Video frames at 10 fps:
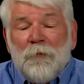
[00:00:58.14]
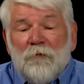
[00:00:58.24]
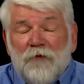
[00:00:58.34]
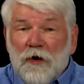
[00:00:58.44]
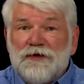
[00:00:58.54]

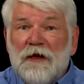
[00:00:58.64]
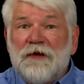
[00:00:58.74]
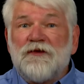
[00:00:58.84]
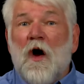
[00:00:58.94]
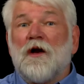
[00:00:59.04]
first,
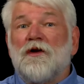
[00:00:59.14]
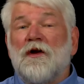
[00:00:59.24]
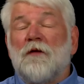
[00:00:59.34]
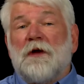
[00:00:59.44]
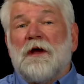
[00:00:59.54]
let's talk a
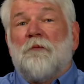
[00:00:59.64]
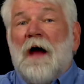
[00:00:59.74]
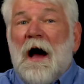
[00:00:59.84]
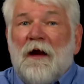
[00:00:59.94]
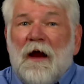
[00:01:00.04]
little bit
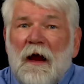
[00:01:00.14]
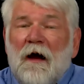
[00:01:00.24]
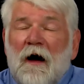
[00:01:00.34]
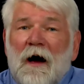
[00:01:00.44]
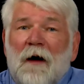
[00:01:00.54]
about
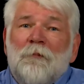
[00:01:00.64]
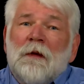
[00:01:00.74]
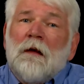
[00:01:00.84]
um,